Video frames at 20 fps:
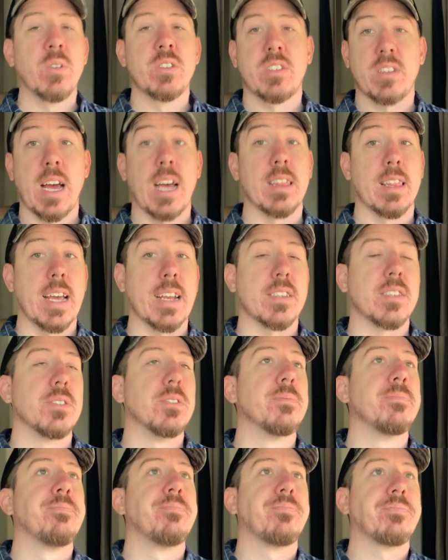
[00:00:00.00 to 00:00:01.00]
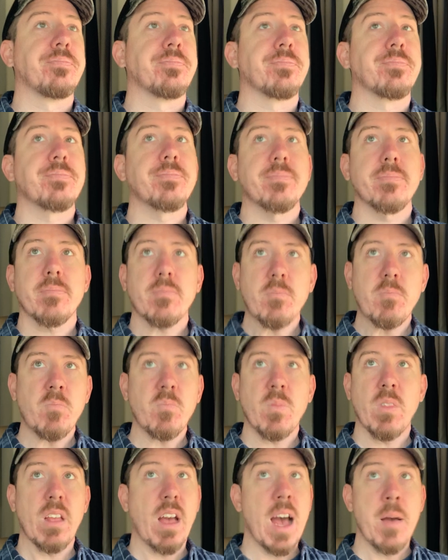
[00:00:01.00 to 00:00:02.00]
which I'd like to,
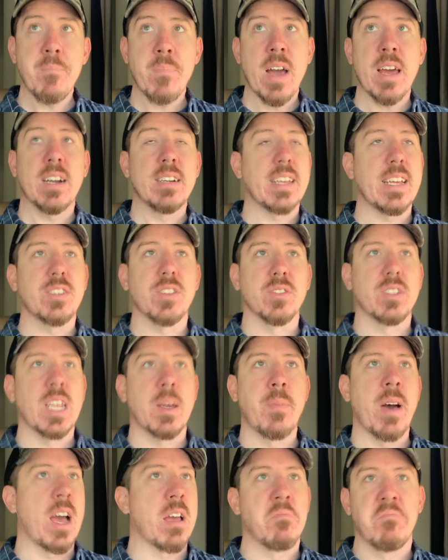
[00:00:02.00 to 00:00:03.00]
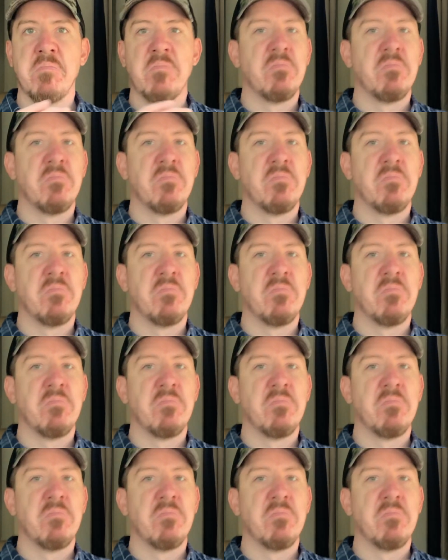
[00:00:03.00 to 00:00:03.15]
I'm buying a diesel semi.